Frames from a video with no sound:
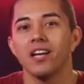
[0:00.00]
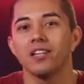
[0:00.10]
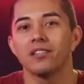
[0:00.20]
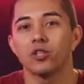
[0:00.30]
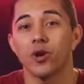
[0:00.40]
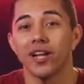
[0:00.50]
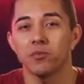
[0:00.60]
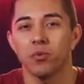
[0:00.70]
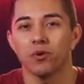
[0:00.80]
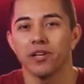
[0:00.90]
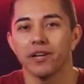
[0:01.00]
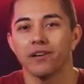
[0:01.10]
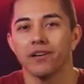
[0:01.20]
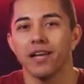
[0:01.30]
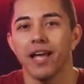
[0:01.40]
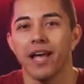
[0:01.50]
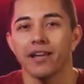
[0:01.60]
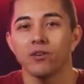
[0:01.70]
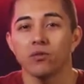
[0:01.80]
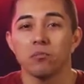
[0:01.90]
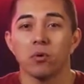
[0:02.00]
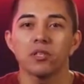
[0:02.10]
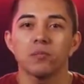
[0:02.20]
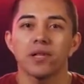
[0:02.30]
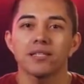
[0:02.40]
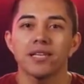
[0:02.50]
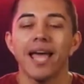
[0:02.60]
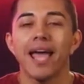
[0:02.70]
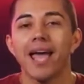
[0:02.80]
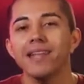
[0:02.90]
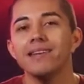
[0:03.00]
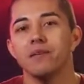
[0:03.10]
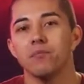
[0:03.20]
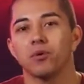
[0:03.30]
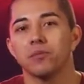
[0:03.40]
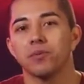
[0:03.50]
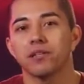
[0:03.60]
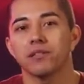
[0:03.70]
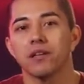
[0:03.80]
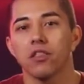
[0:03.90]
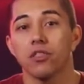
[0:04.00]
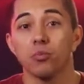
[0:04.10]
The transport layer handles multiplexing and demultiplexing through